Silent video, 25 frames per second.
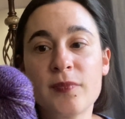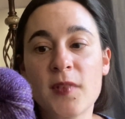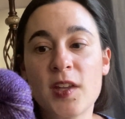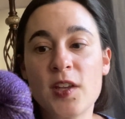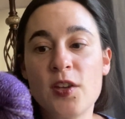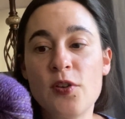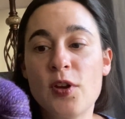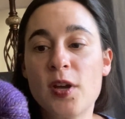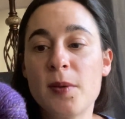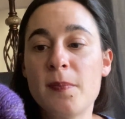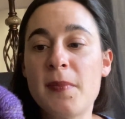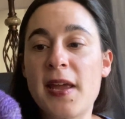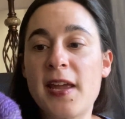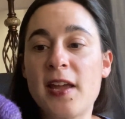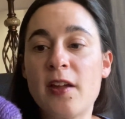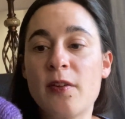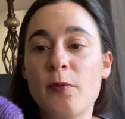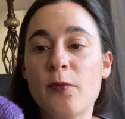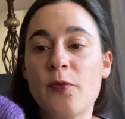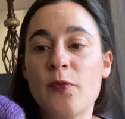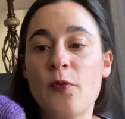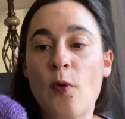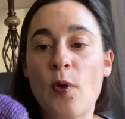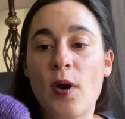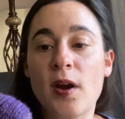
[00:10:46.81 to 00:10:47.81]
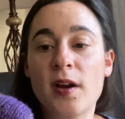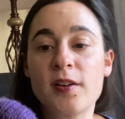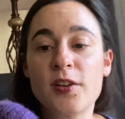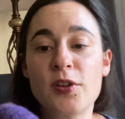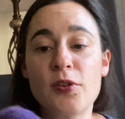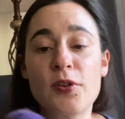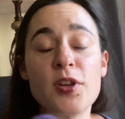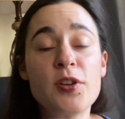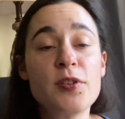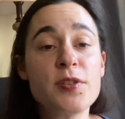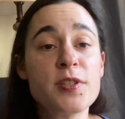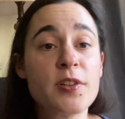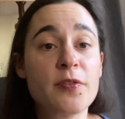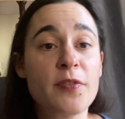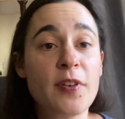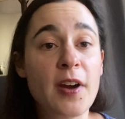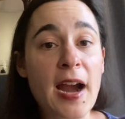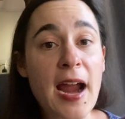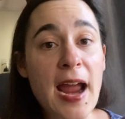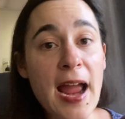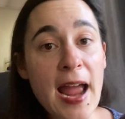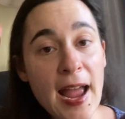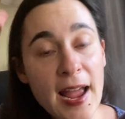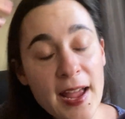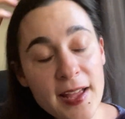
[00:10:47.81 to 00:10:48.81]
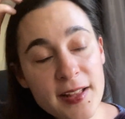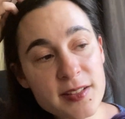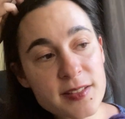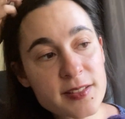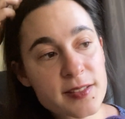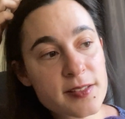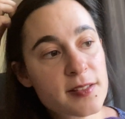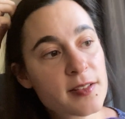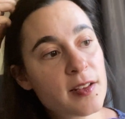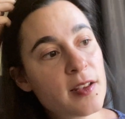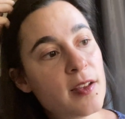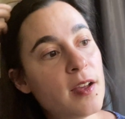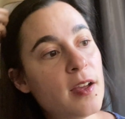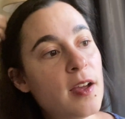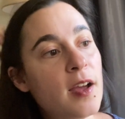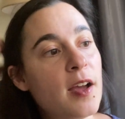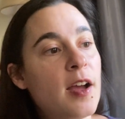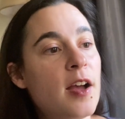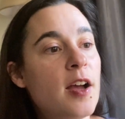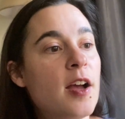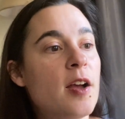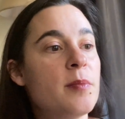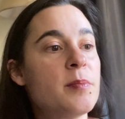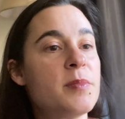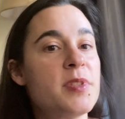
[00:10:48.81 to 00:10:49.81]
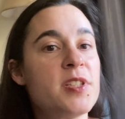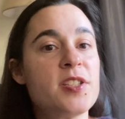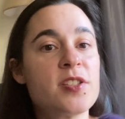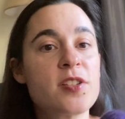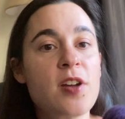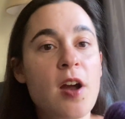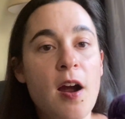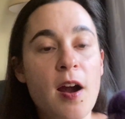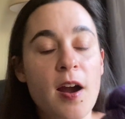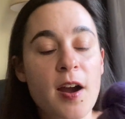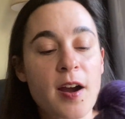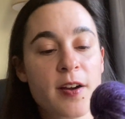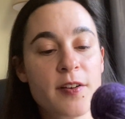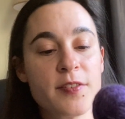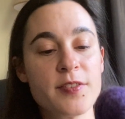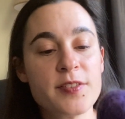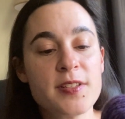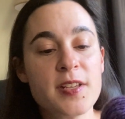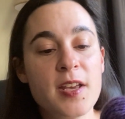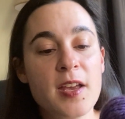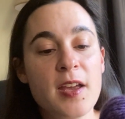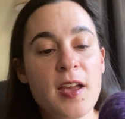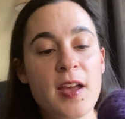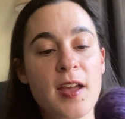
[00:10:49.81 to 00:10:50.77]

you can use it for hats, scarves.